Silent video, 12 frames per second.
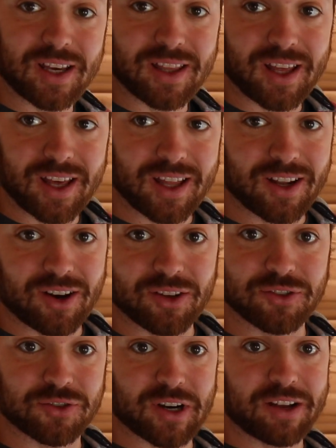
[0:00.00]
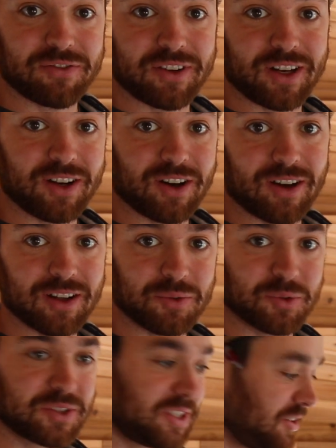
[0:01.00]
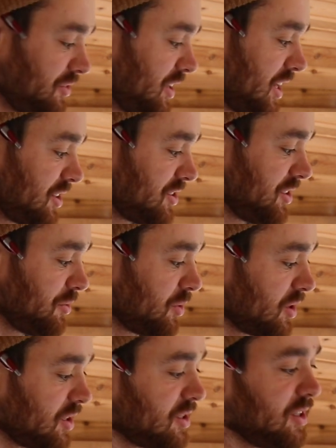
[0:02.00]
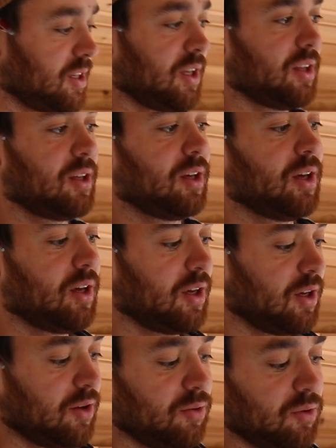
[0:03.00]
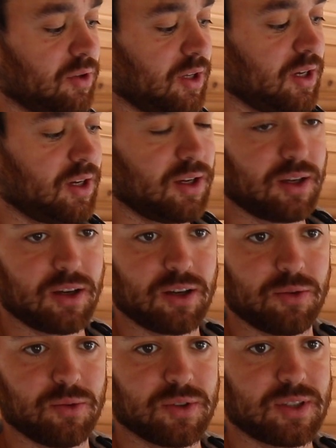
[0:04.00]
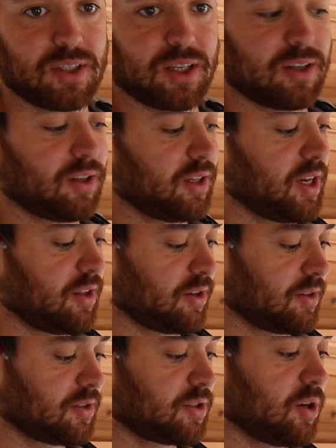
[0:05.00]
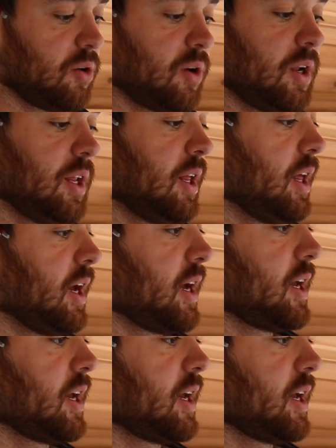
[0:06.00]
and then I'll dry fit it all, and we'll see if it actually works, and then we'll stick it all together. So I